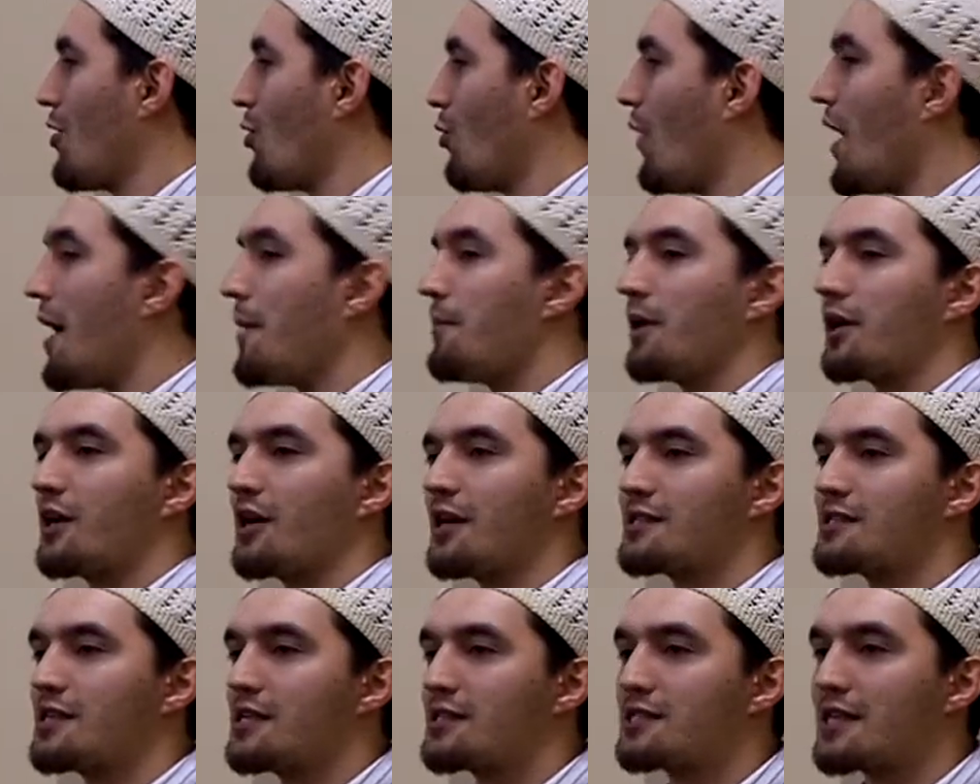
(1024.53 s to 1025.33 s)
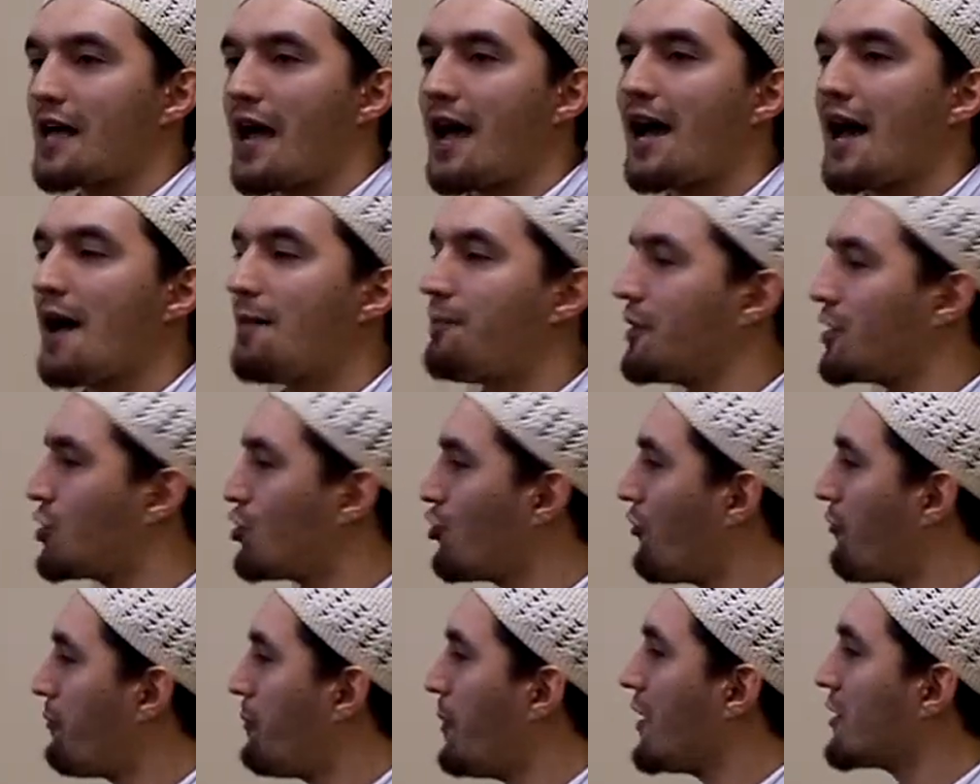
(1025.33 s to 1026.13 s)
Why? Because it's a habit
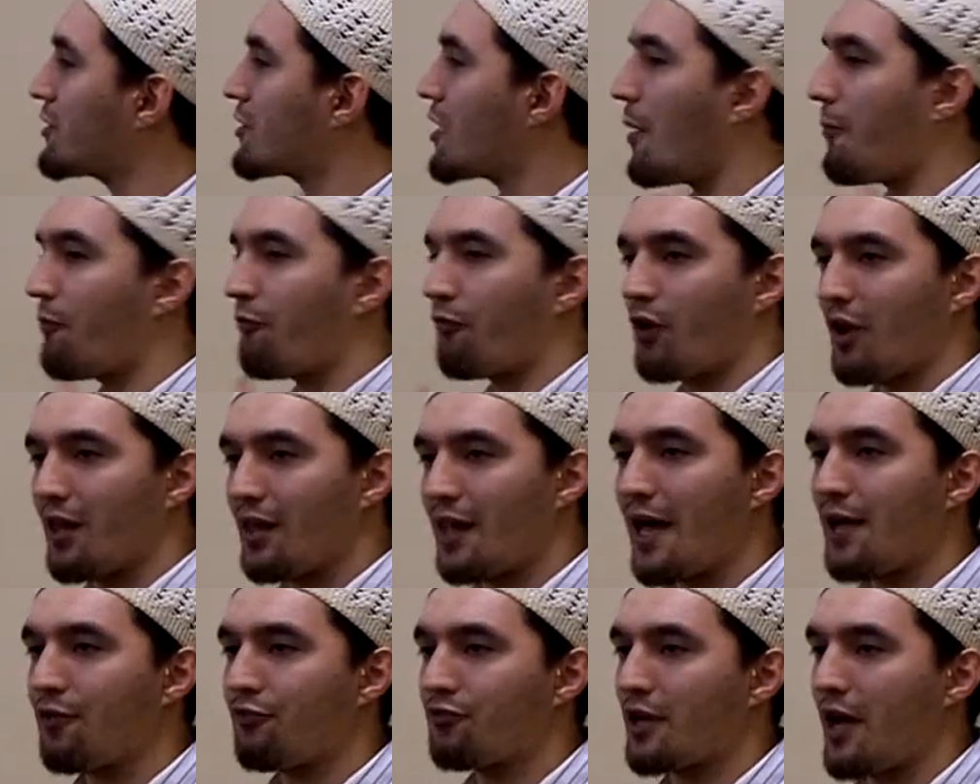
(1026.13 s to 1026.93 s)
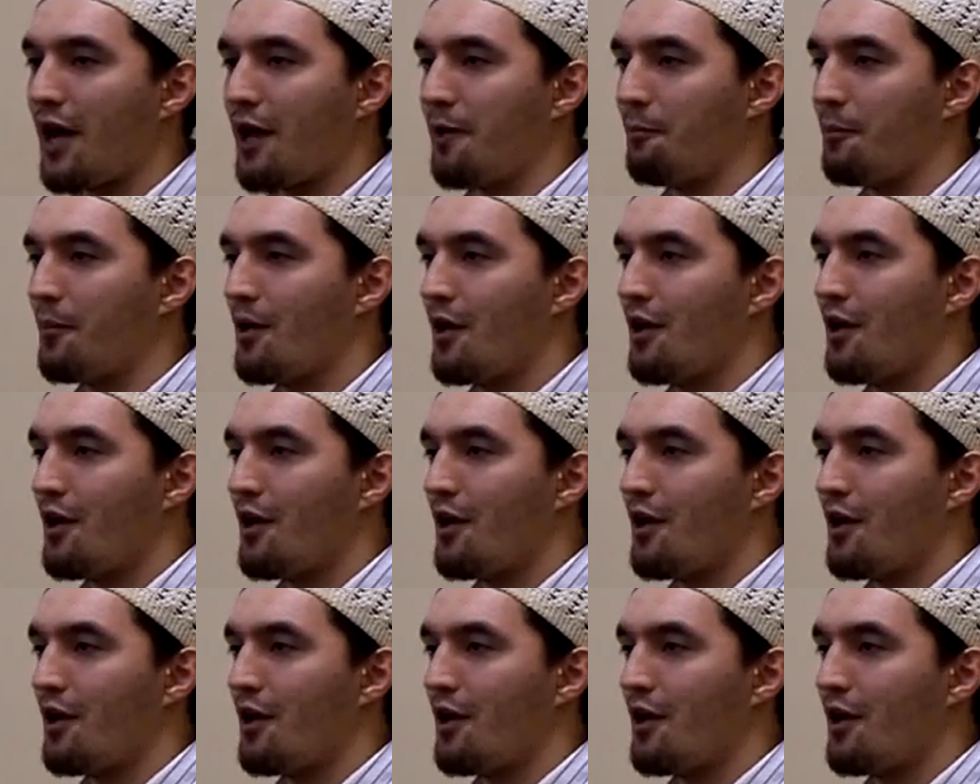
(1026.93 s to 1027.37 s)
you've built up for a lifetime.